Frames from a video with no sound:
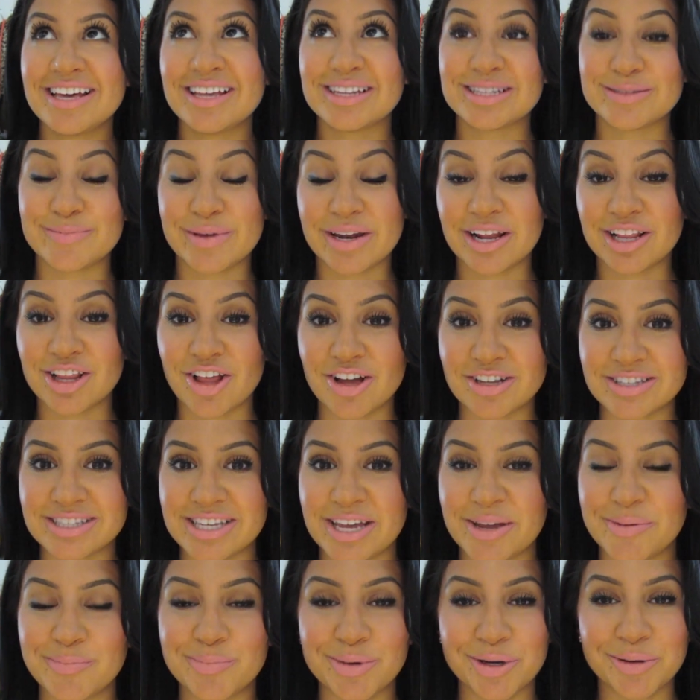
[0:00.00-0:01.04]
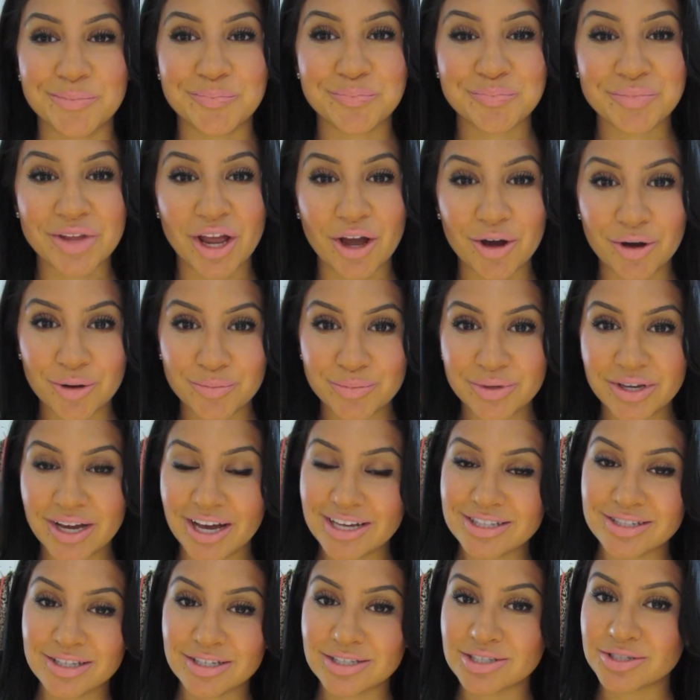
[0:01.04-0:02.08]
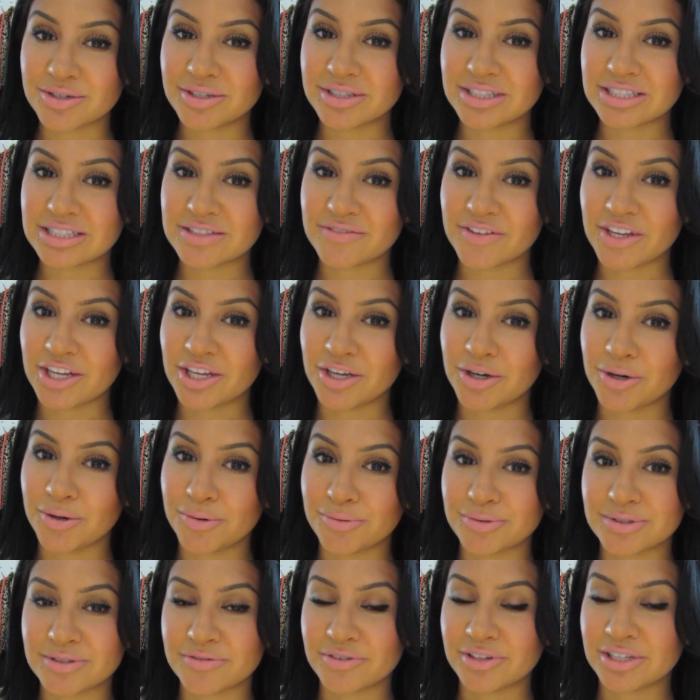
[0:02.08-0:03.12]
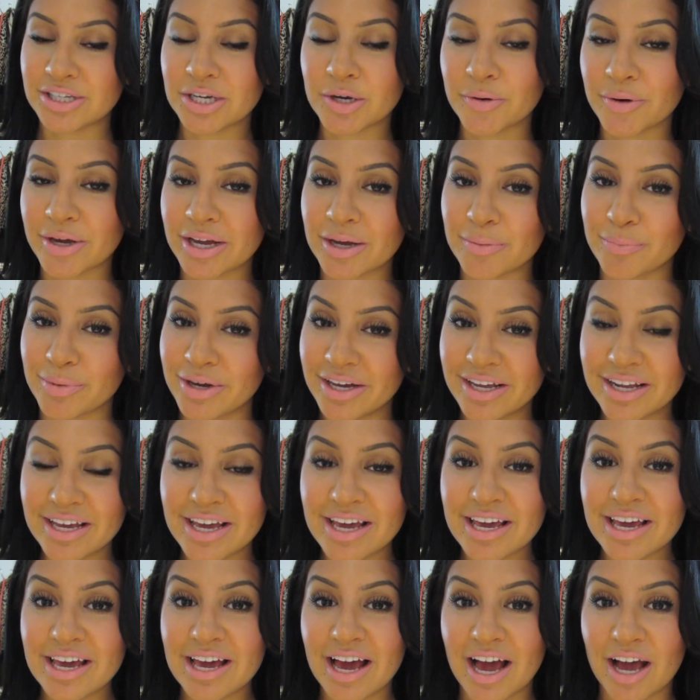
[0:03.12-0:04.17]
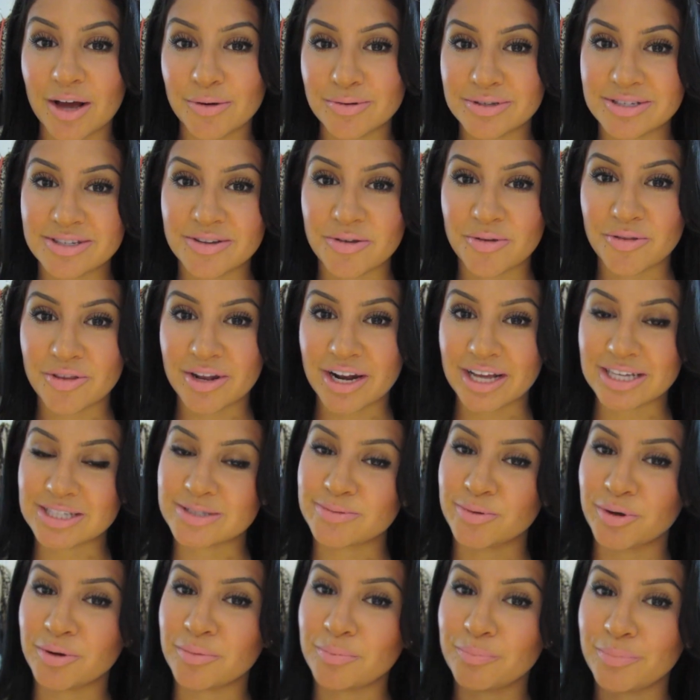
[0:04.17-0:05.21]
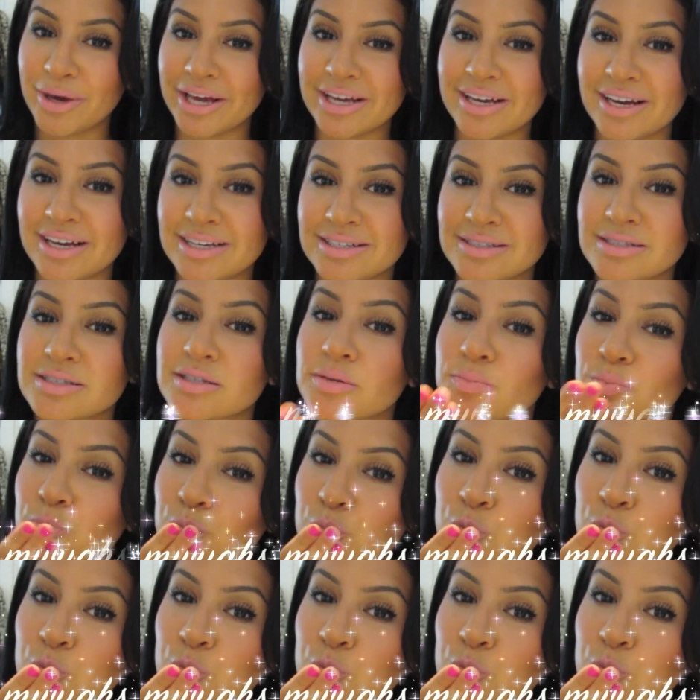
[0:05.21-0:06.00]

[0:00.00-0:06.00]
It's been a long day, but I hope you guys enjoyed this video. It was really quick, but I will see you in the next one. Bye, guys.